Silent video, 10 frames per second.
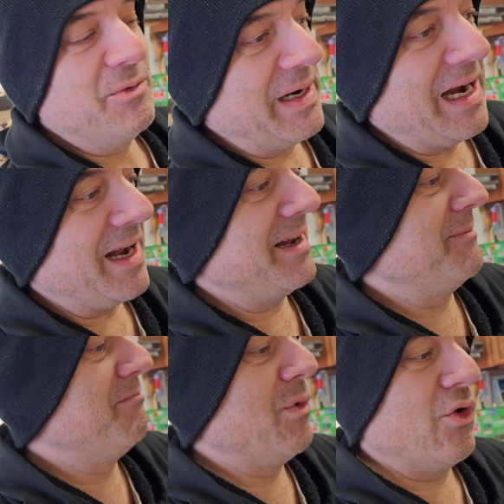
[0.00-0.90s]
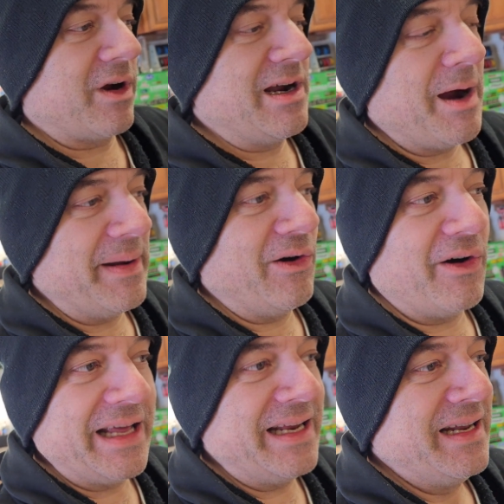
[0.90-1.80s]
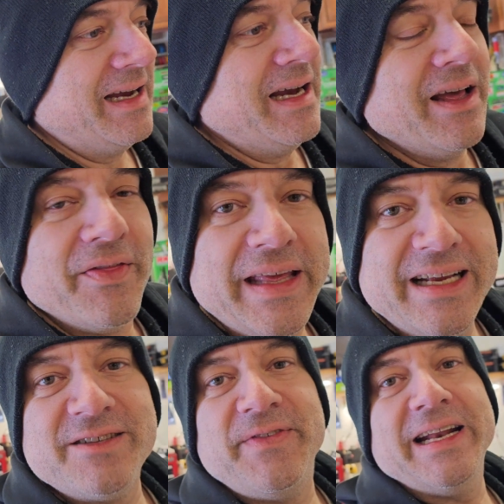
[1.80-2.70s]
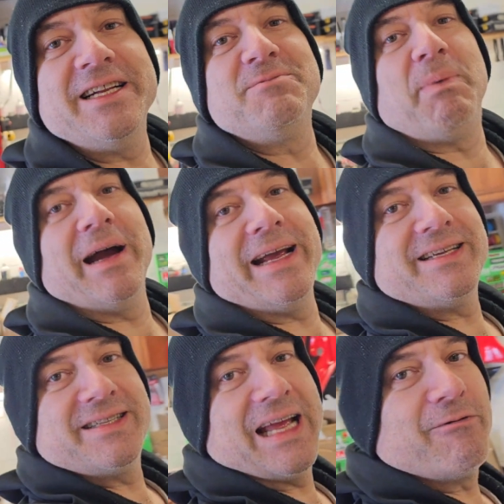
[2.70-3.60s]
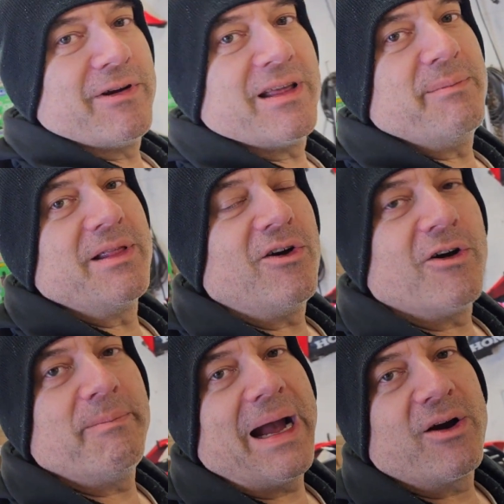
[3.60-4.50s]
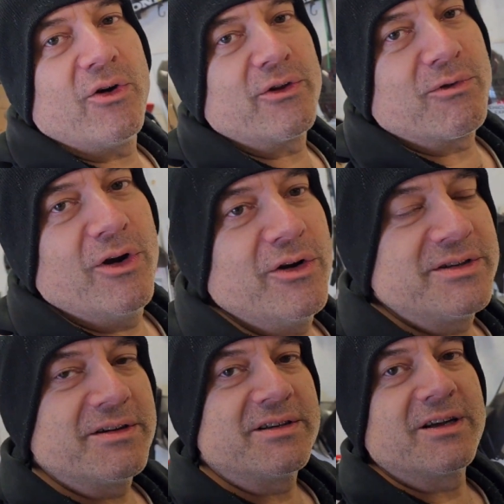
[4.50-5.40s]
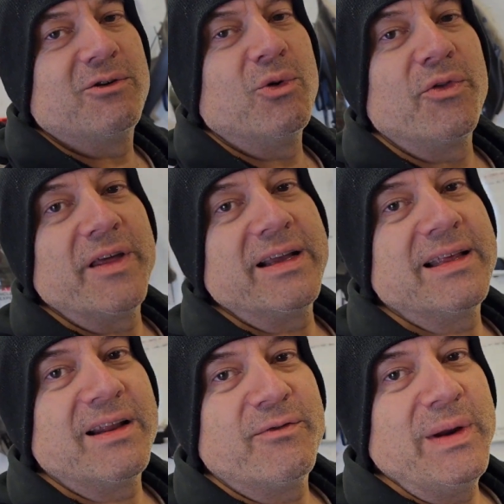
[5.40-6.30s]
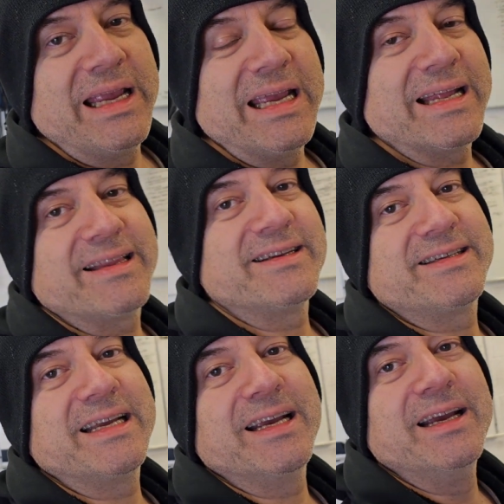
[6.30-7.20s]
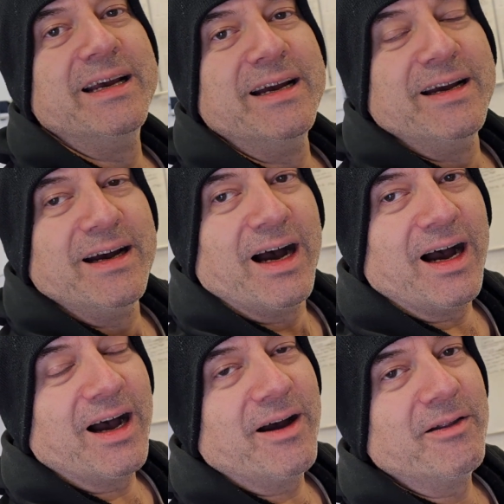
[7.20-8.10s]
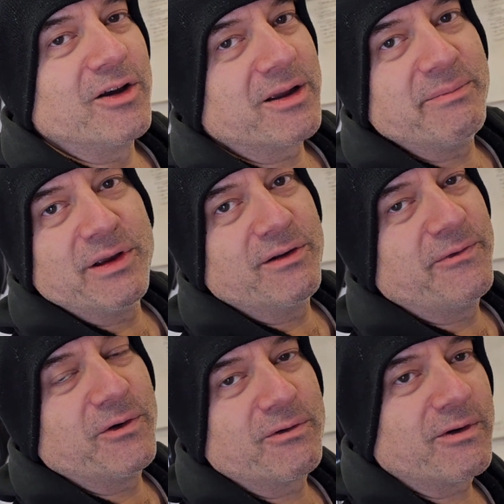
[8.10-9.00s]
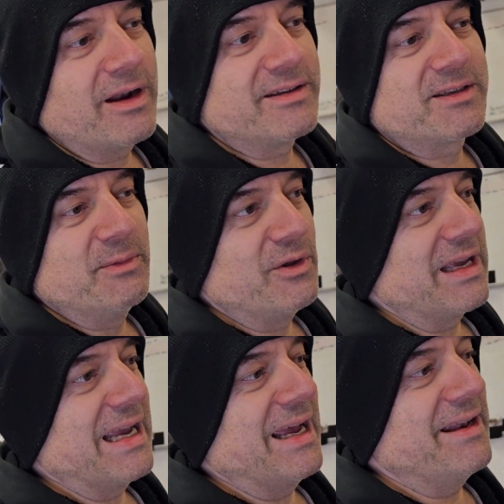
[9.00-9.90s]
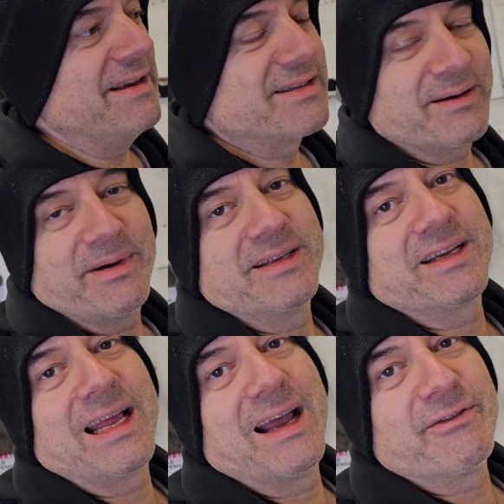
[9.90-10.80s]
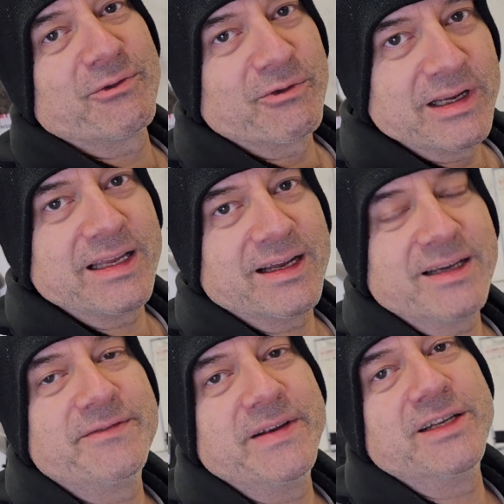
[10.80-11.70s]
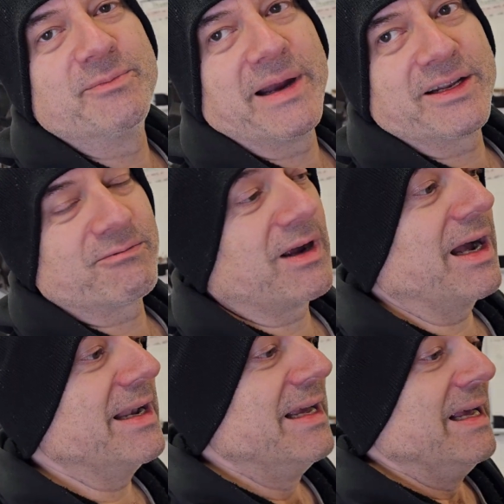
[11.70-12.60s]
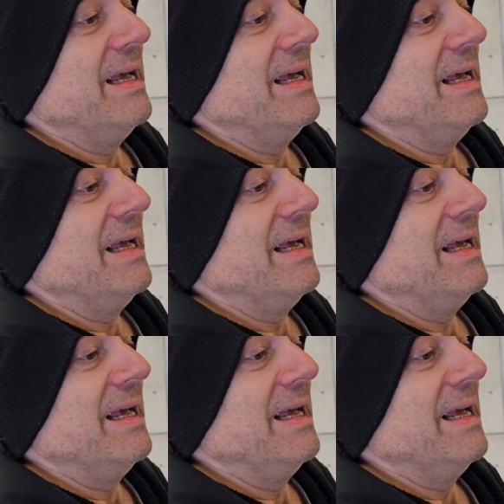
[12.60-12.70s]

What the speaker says: We got more coming on it. These vintage bikes, they really belong back on the road, so it's a cool thing that if we can get this thing looking beautiful and running smooth again, somebody's gonna have a really nice vintage bike to ride.